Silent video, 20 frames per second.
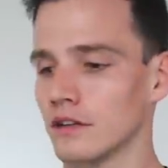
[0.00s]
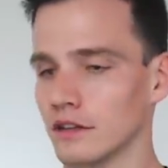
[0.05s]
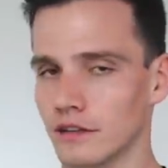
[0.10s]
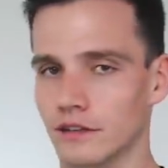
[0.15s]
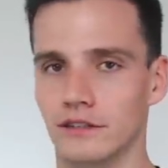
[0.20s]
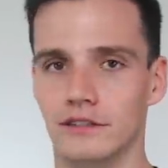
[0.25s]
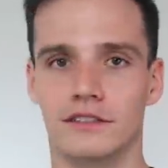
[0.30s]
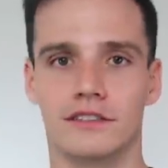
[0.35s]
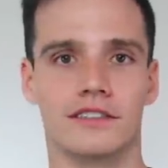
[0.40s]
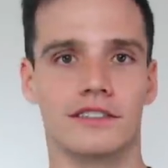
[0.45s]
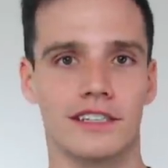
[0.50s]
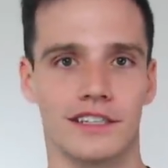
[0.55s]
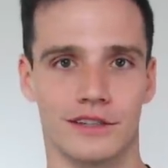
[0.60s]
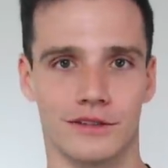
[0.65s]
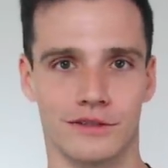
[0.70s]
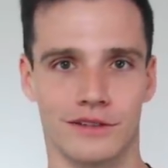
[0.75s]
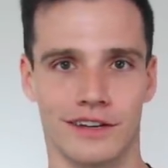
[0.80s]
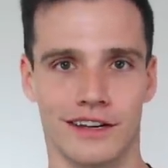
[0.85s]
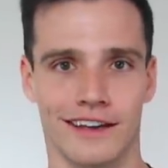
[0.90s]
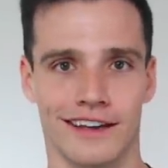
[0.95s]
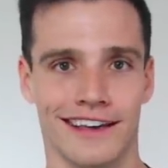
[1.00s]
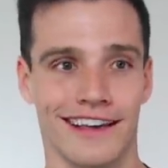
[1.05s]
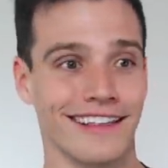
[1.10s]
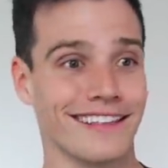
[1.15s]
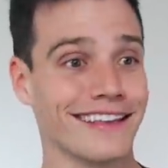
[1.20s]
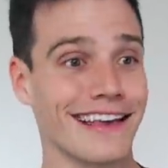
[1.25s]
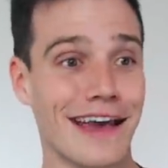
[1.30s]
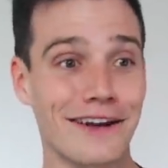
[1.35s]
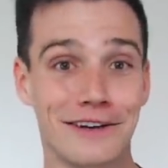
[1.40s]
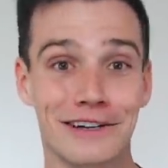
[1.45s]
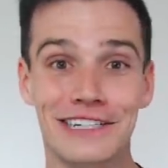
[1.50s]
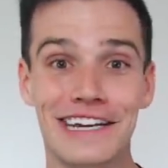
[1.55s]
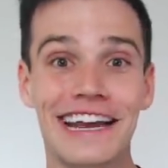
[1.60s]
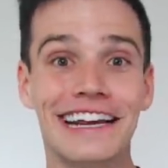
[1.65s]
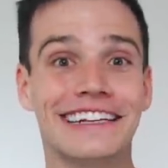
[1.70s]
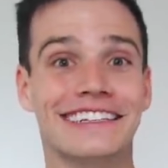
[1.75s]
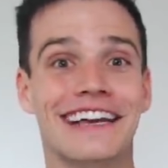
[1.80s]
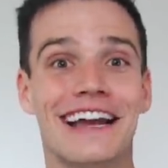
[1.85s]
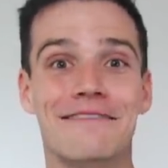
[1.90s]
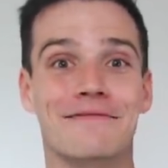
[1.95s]
Good to see you. The
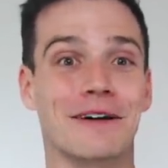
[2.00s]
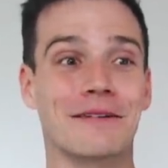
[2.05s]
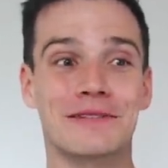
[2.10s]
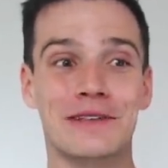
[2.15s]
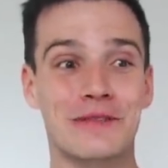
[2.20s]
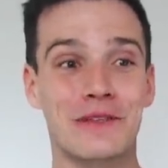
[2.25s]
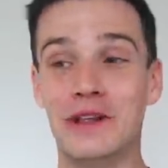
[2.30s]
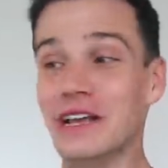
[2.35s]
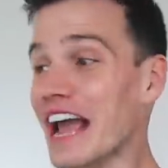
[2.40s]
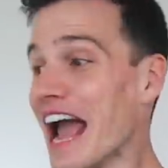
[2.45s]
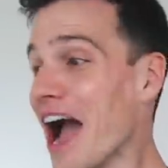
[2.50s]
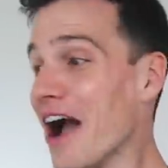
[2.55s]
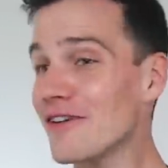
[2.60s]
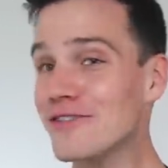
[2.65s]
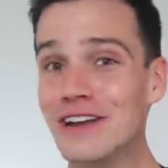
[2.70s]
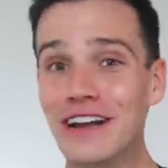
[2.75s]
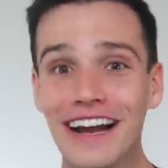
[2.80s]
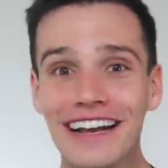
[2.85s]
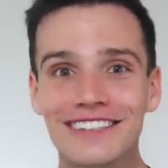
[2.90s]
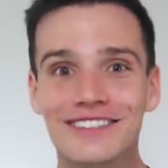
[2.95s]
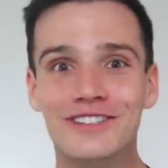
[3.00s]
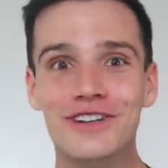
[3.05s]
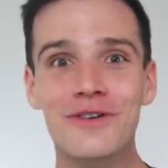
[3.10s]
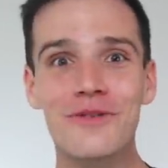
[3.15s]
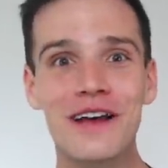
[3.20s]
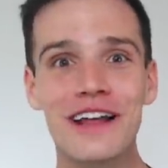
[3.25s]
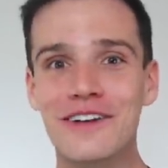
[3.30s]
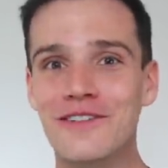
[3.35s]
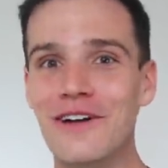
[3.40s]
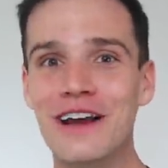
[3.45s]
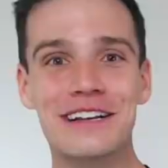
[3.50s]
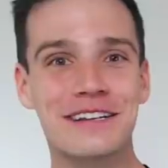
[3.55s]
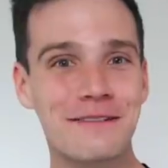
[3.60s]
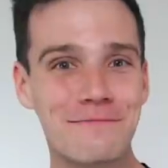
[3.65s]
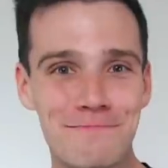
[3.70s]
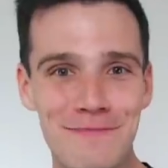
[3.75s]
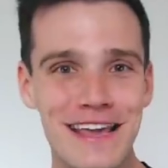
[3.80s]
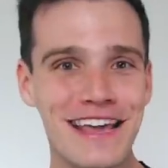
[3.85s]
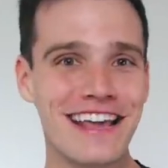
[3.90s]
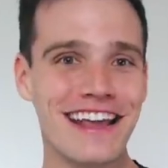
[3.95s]
energetic type comes in, they're like, how are you guys doing? Great to
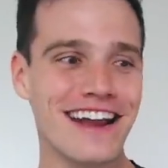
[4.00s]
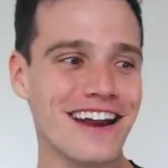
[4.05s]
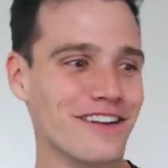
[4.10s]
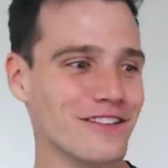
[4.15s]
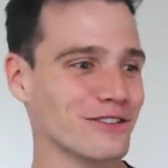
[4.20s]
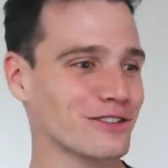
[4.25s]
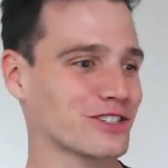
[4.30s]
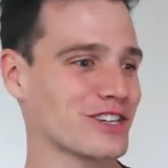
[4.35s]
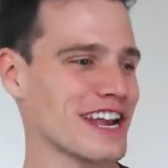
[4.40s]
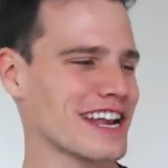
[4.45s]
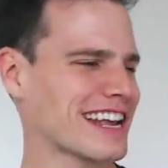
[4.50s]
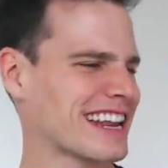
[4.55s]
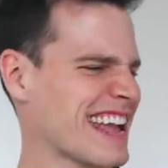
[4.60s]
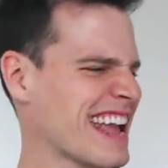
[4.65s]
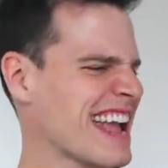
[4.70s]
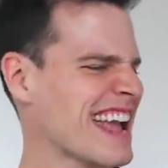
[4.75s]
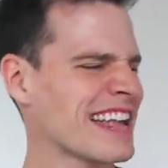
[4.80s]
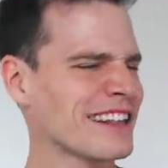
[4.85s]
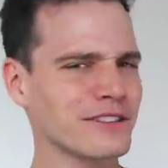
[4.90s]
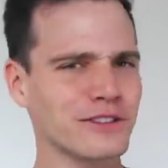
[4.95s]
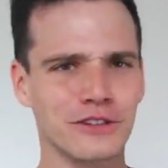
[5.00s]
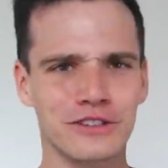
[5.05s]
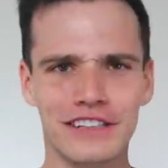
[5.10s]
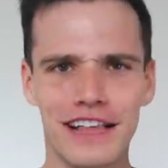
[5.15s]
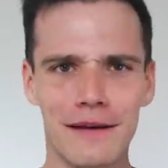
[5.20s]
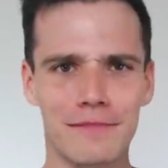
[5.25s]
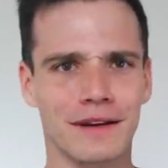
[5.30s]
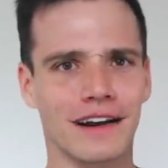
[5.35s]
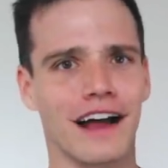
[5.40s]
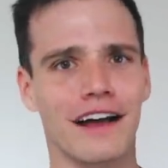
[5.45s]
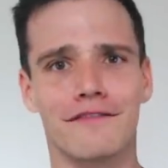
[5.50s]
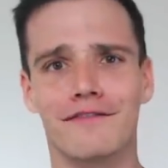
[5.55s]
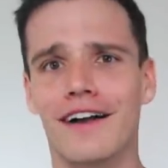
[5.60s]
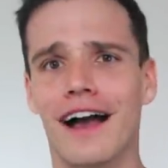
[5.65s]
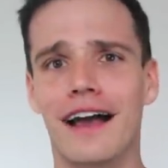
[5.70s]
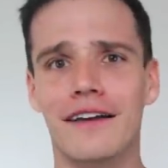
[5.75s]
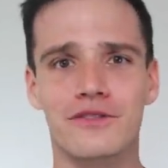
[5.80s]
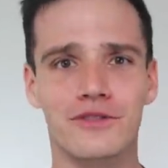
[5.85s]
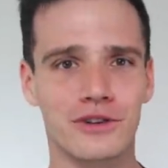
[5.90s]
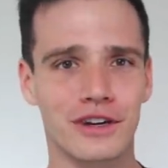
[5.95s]
be here. They're shaking hands, they're slapping high
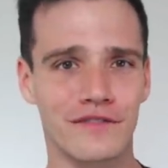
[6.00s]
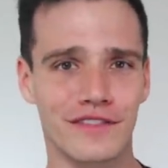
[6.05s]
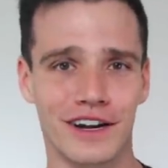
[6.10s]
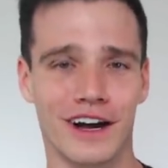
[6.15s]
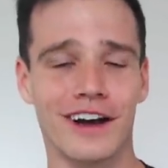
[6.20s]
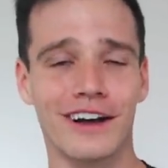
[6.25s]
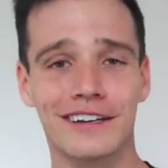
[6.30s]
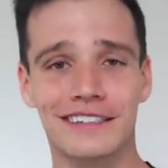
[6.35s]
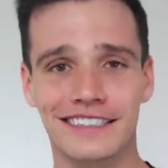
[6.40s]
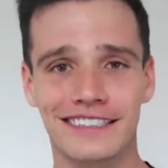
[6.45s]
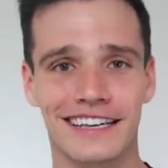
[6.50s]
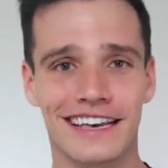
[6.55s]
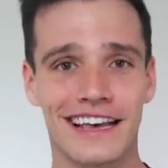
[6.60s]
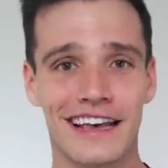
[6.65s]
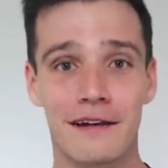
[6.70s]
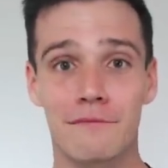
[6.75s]
fives, they're giving hugs.